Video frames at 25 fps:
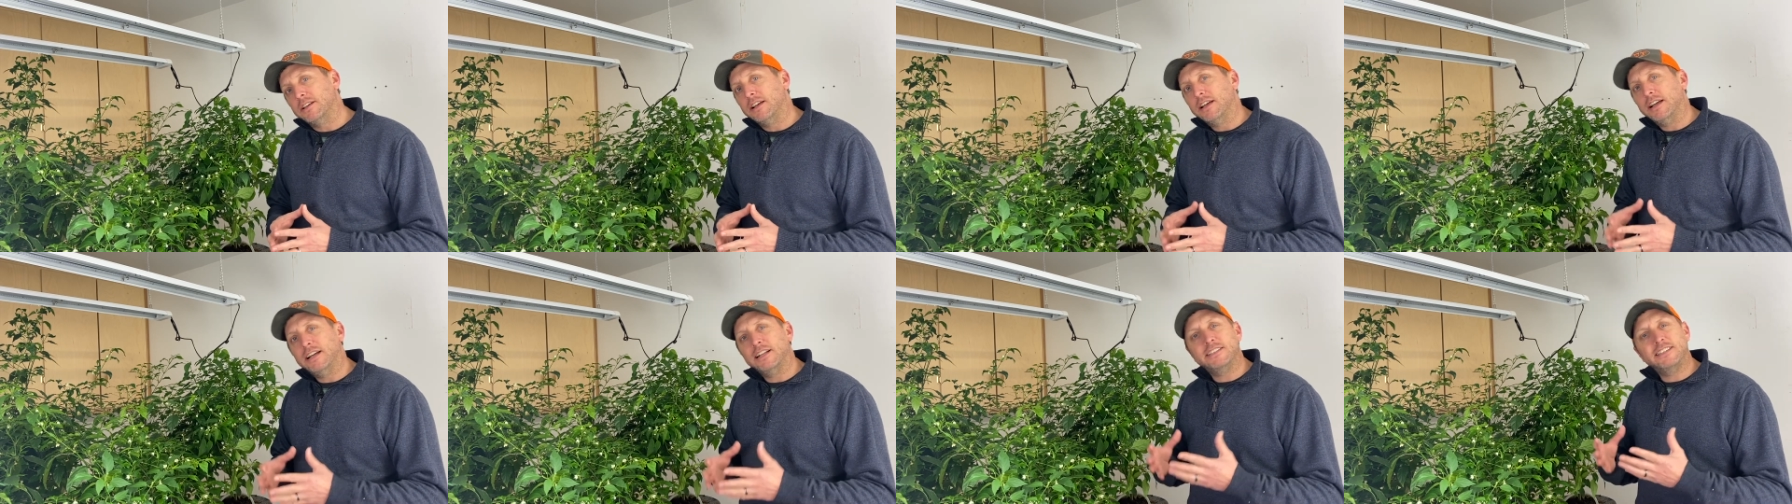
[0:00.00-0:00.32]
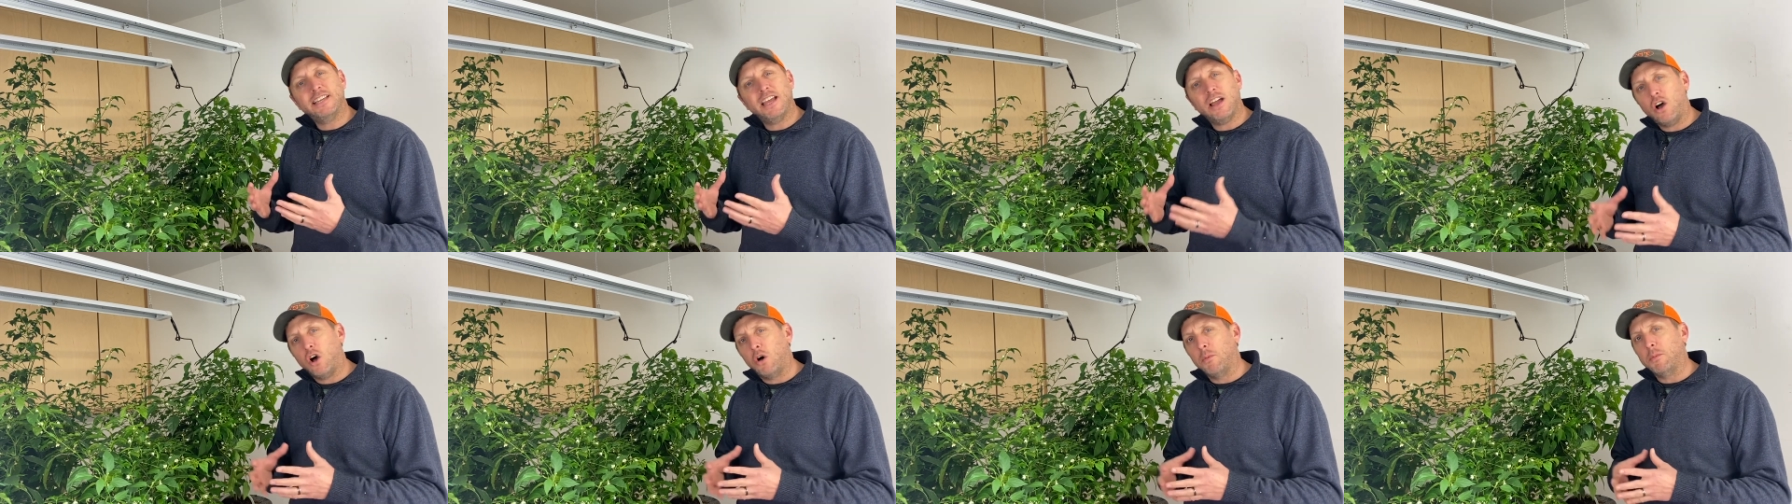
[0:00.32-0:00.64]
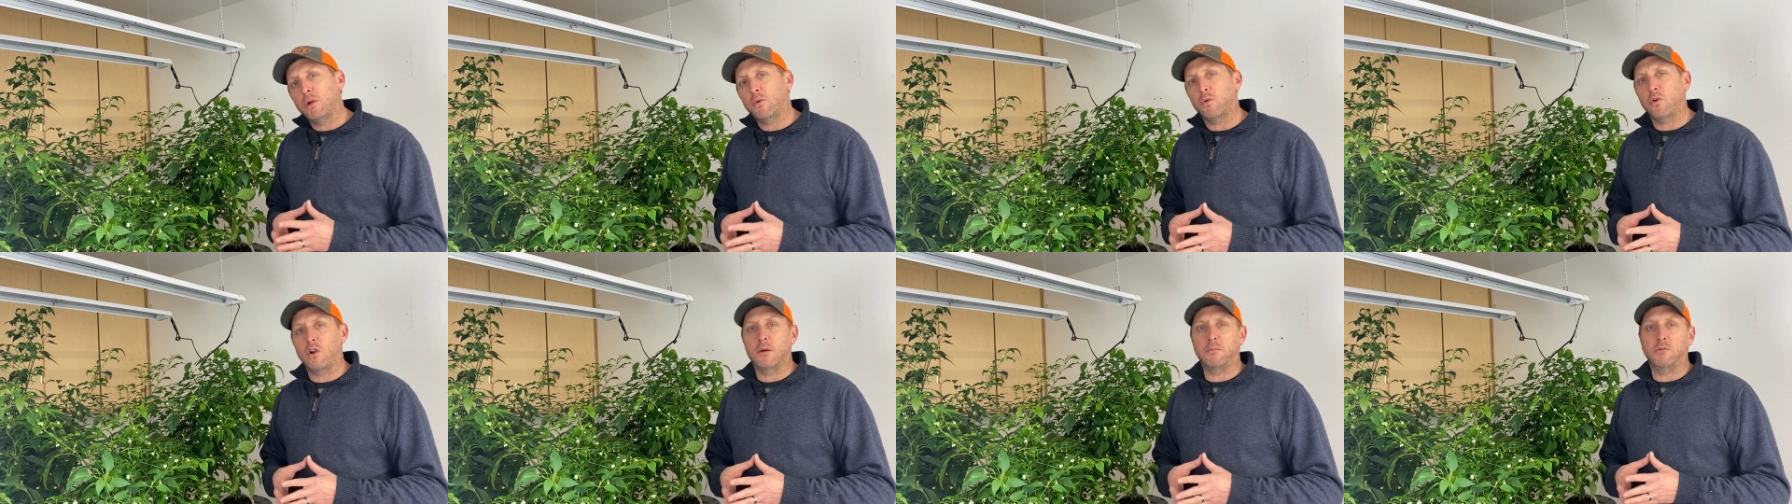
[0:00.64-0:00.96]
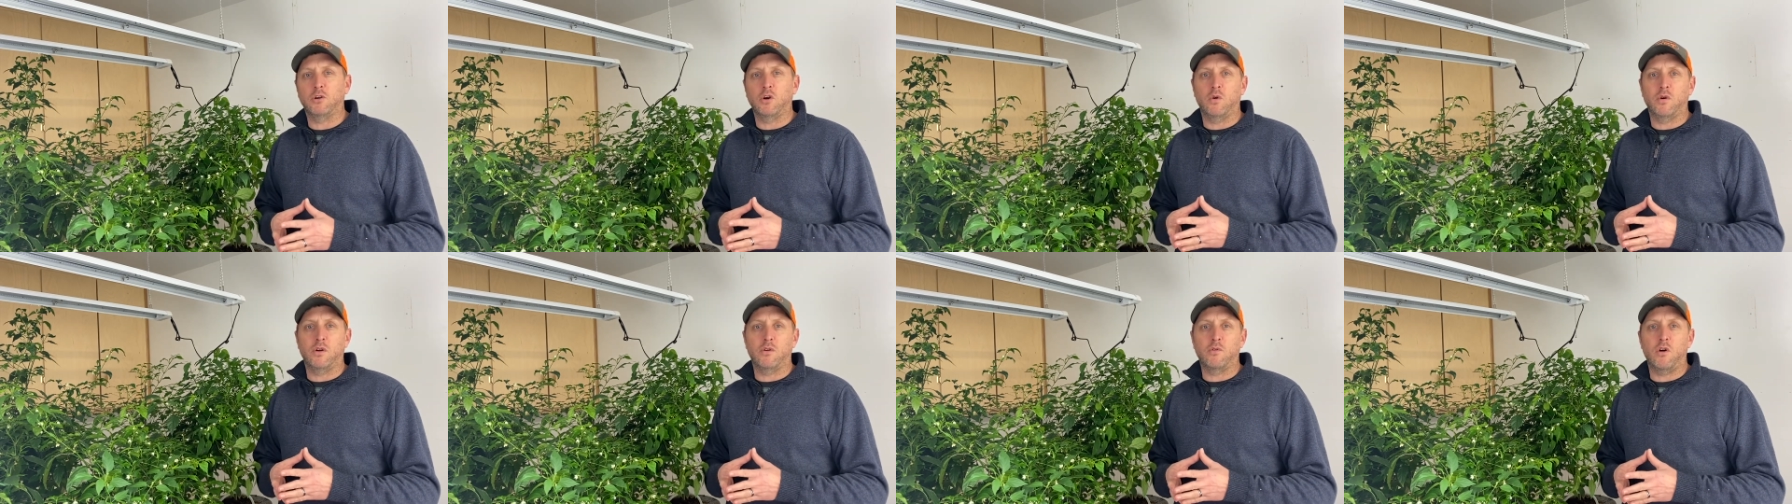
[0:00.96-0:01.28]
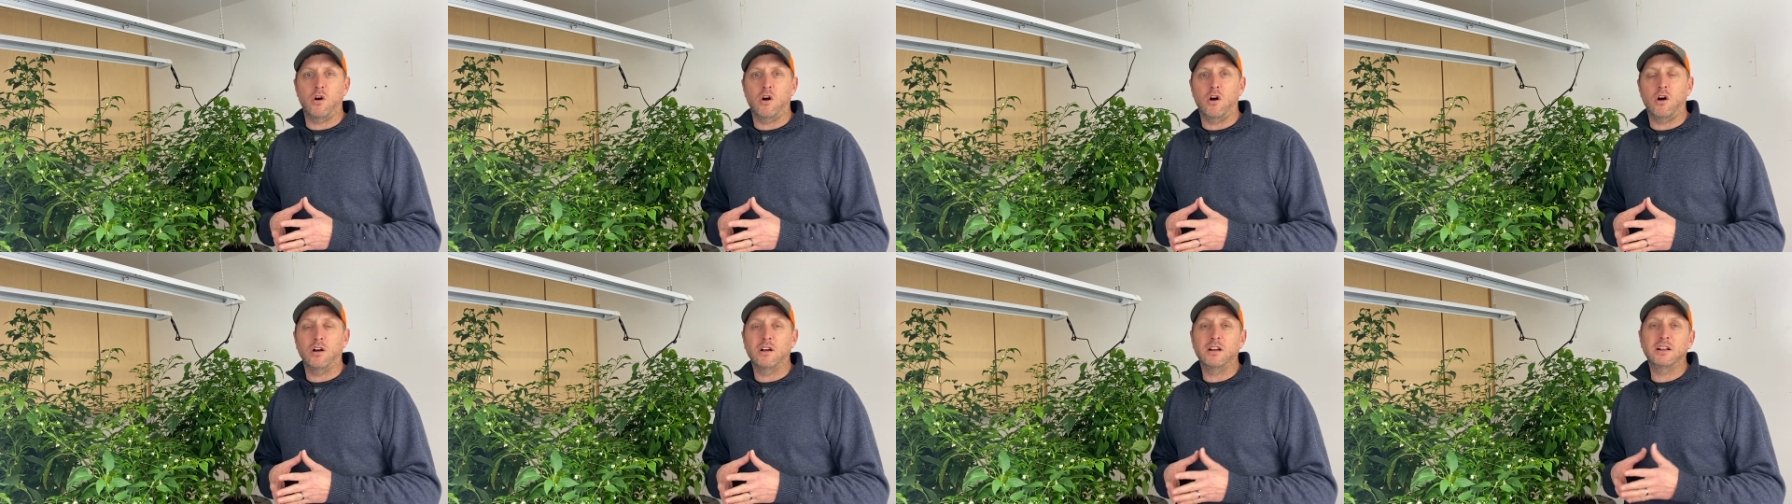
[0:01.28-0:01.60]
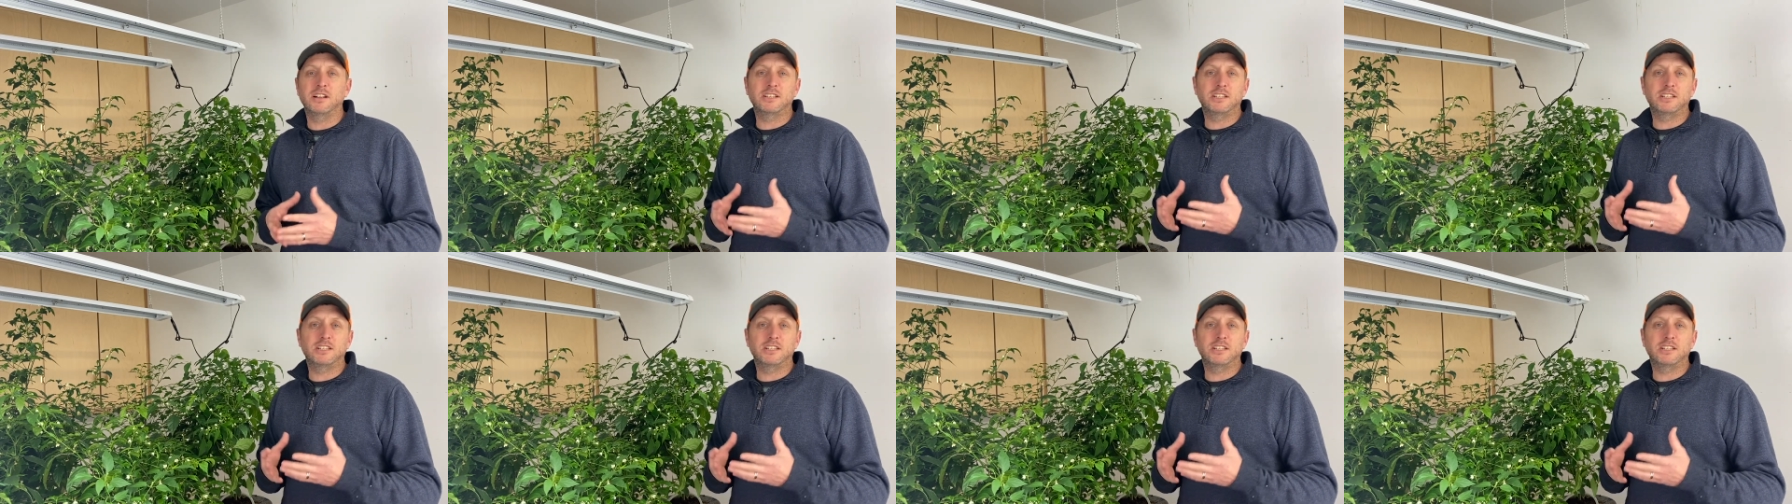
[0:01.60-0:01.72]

and tell me where I'm going wrong,